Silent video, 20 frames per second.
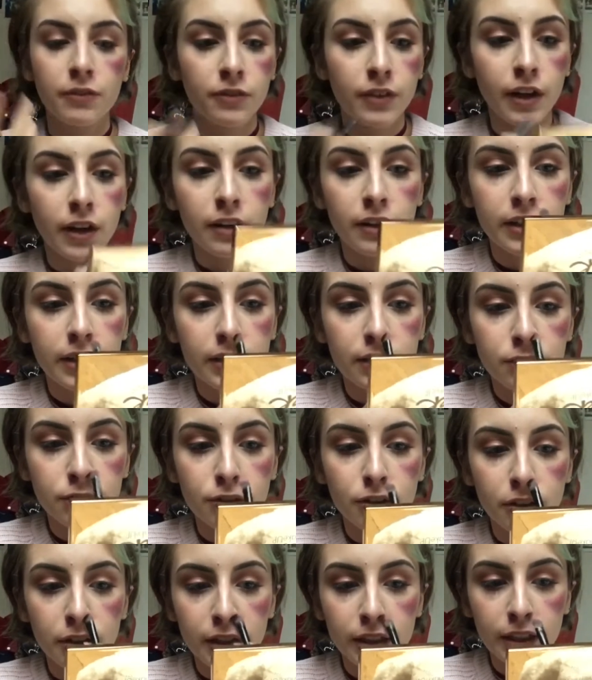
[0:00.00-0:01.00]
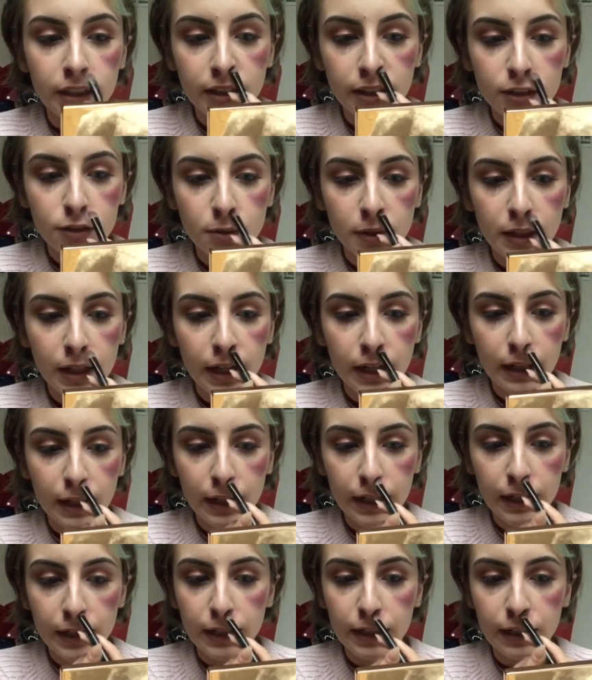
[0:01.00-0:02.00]
very dirty. That's what I
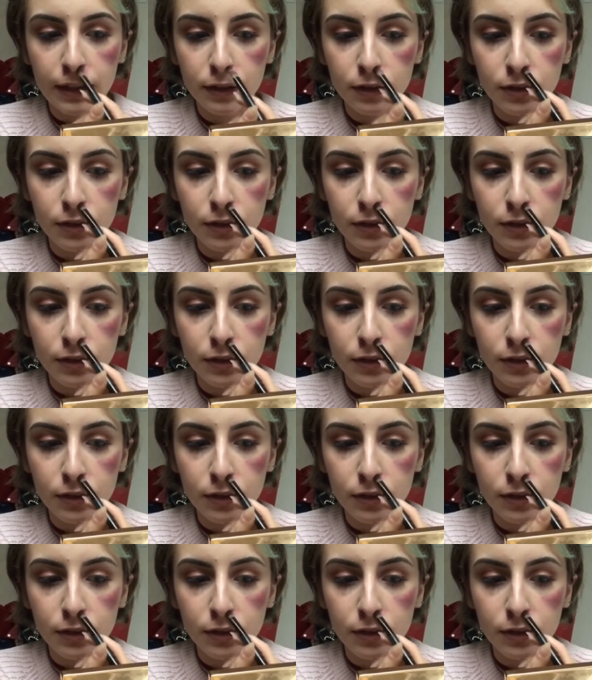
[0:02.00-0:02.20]
like it.